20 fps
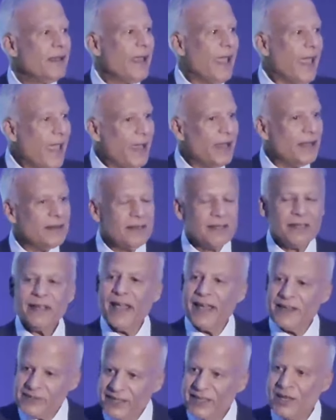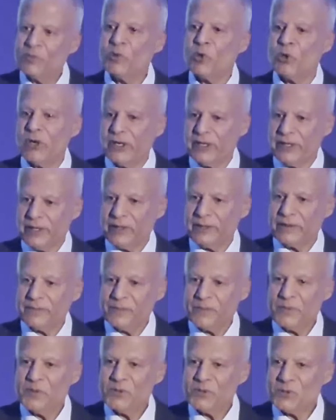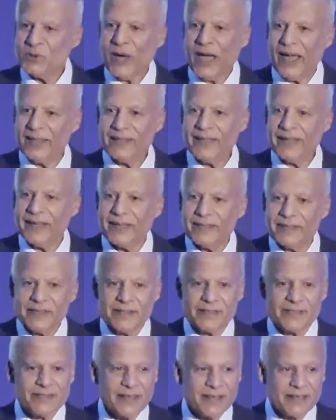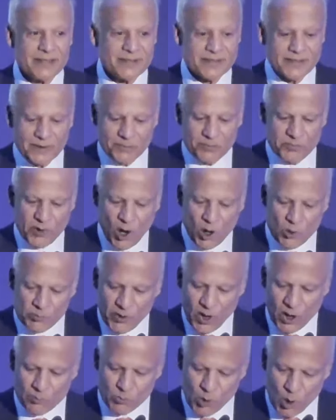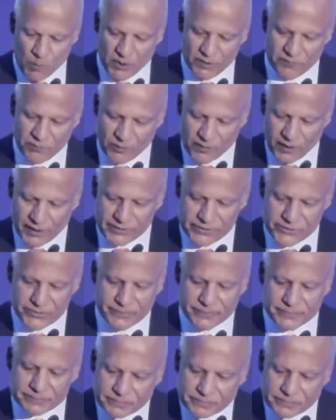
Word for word: and as a community. So I think it is just a proud, proud moment for us.